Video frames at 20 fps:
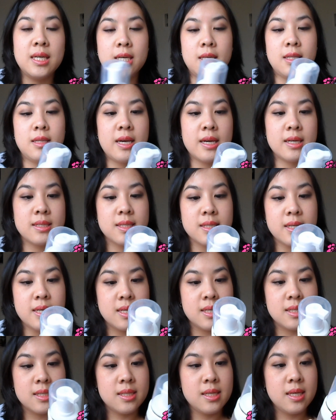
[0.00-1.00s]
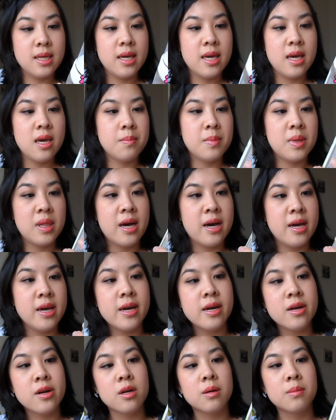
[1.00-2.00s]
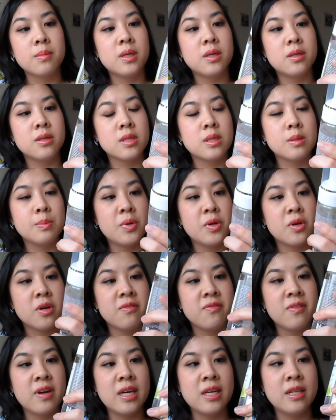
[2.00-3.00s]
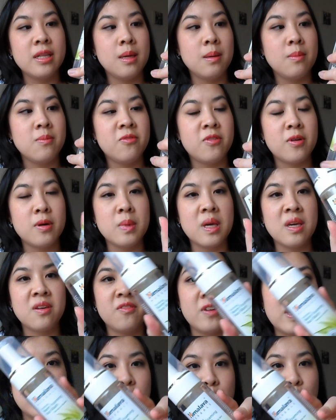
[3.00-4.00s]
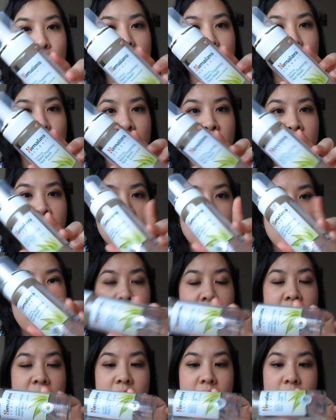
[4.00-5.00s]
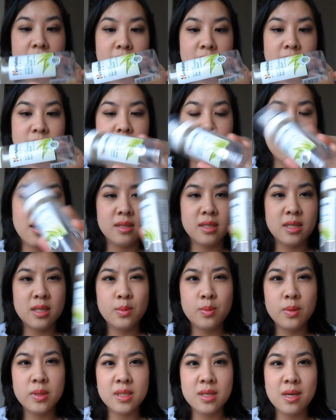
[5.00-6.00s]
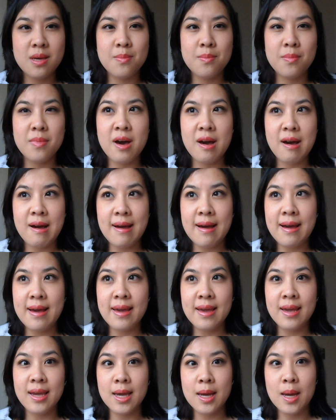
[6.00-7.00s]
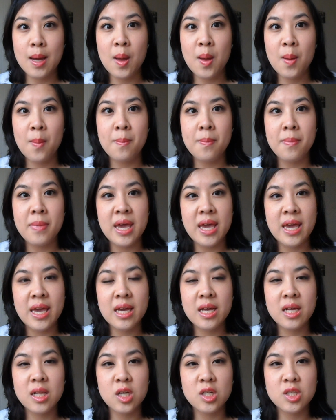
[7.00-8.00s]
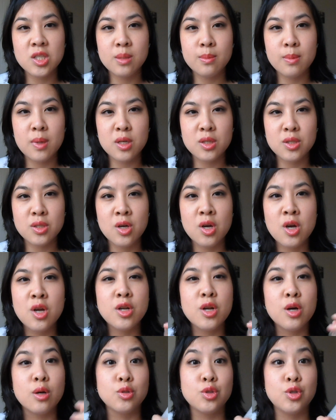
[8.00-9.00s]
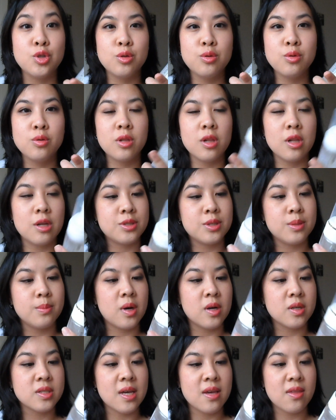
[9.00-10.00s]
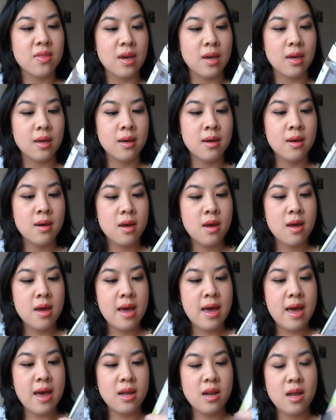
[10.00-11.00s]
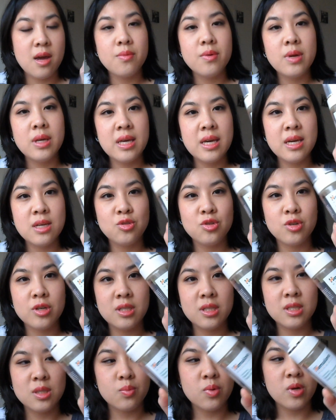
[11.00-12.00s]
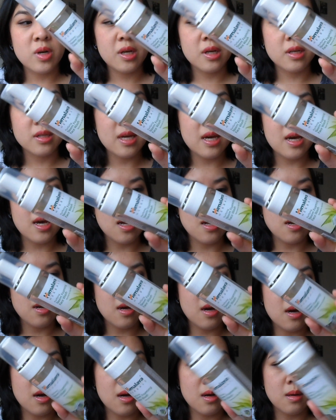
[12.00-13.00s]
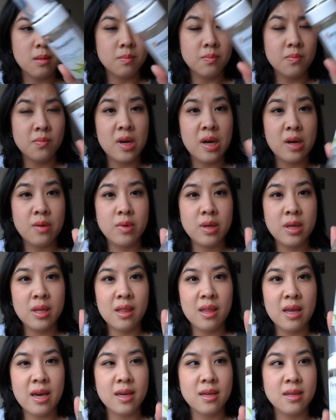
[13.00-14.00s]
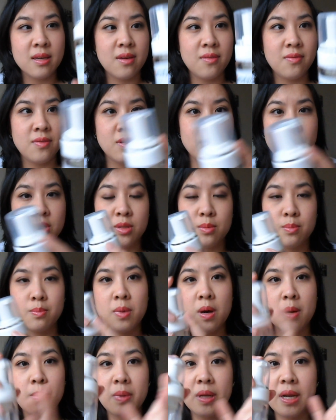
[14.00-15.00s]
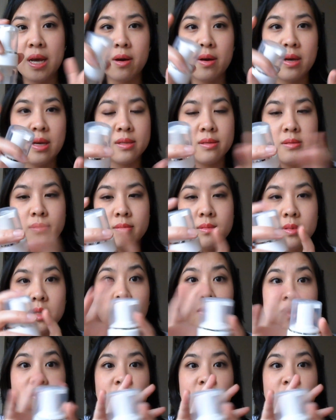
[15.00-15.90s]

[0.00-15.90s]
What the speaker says: The next is the Himalaya Herbals Purifying Neem Foaming Face Wash, and this was in my May glossy box, no, June glossy box I think. And I really enjoyed this product, and I really like, if you just pump it out, it